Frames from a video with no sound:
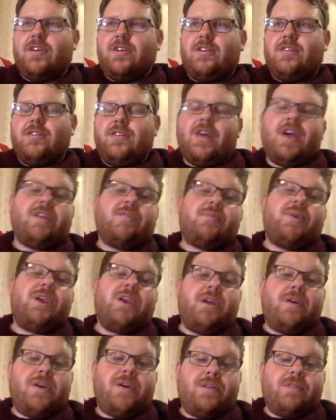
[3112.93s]
So there's me
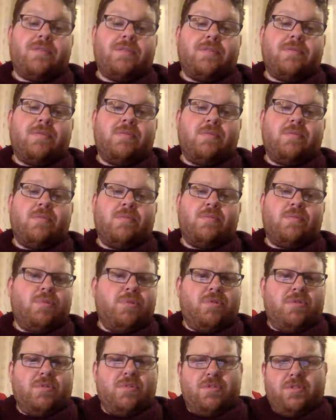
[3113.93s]
going,
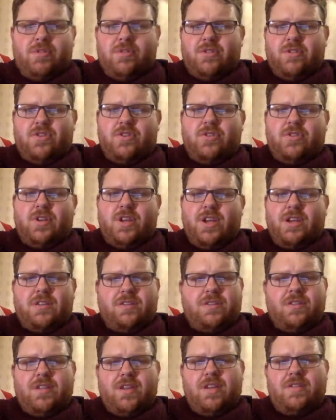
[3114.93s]
but
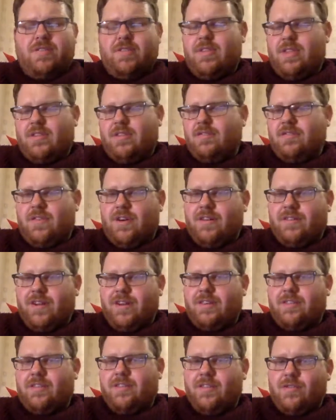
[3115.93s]
surely if there's a
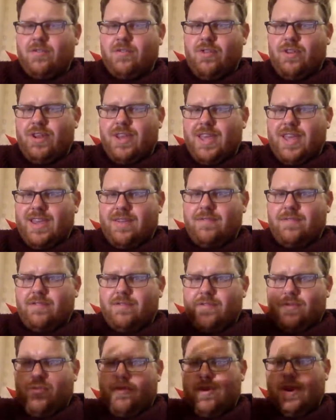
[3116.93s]
forest and all the leaves
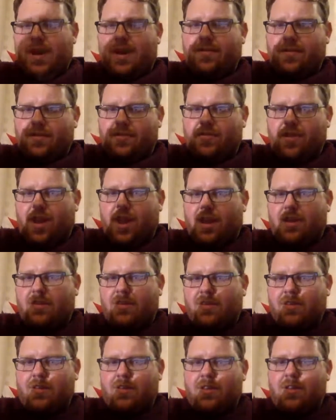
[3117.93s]
fall out of the
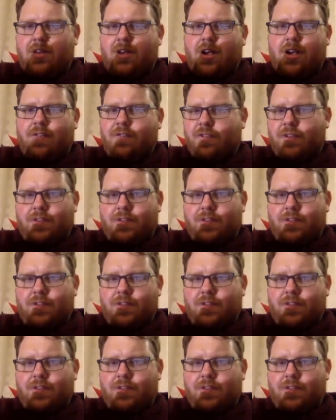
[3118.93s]
trees over